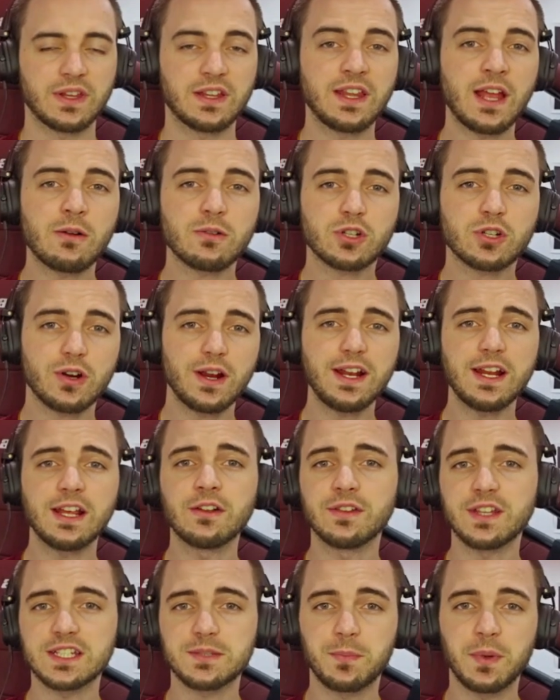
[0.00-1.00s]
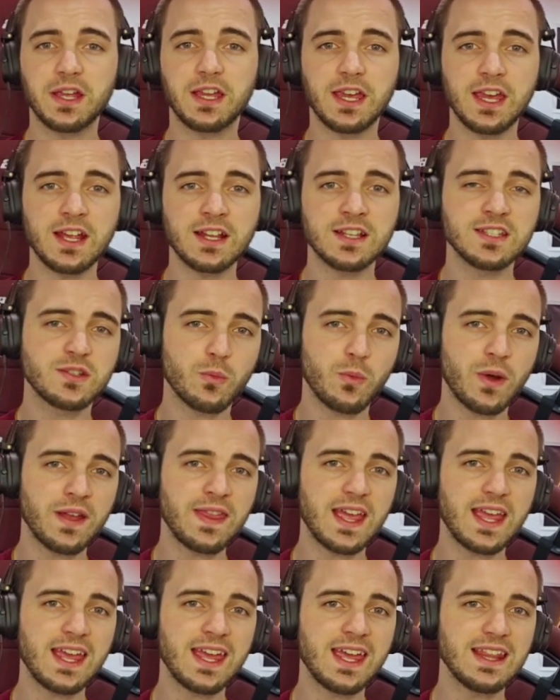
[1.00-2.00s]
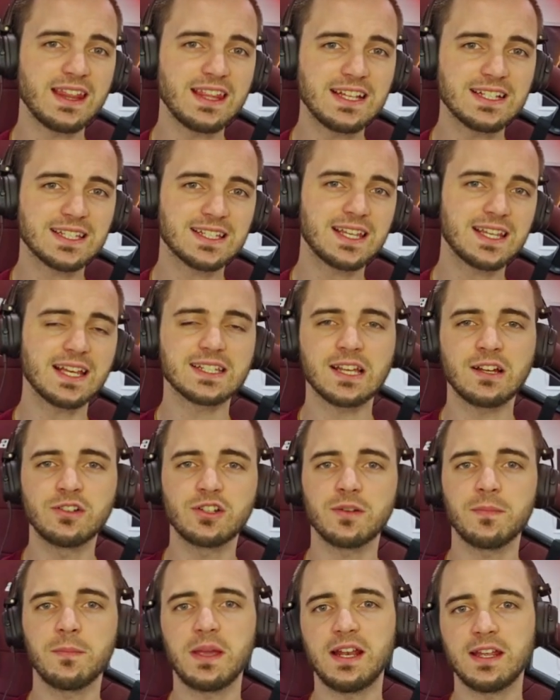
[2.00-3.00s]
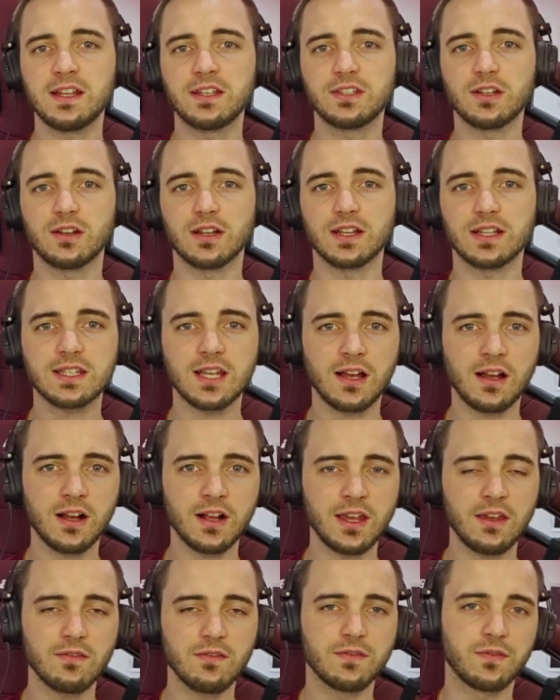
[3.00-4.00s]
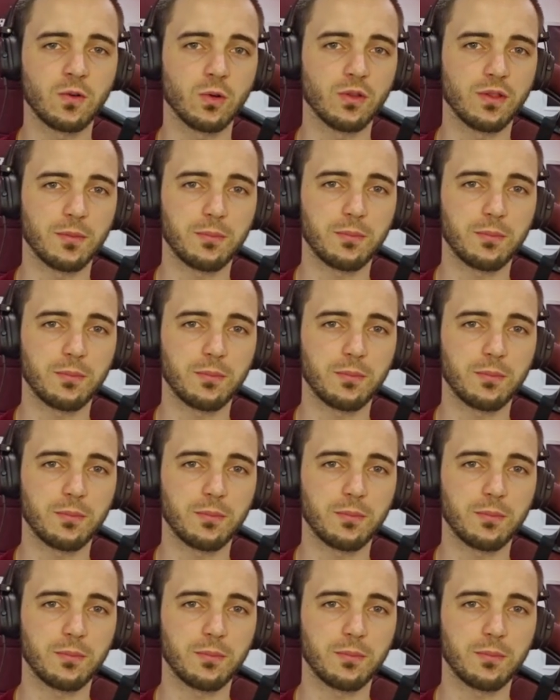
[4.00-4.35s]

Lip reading: Now, trading on this begins when they hit the $600 million target for the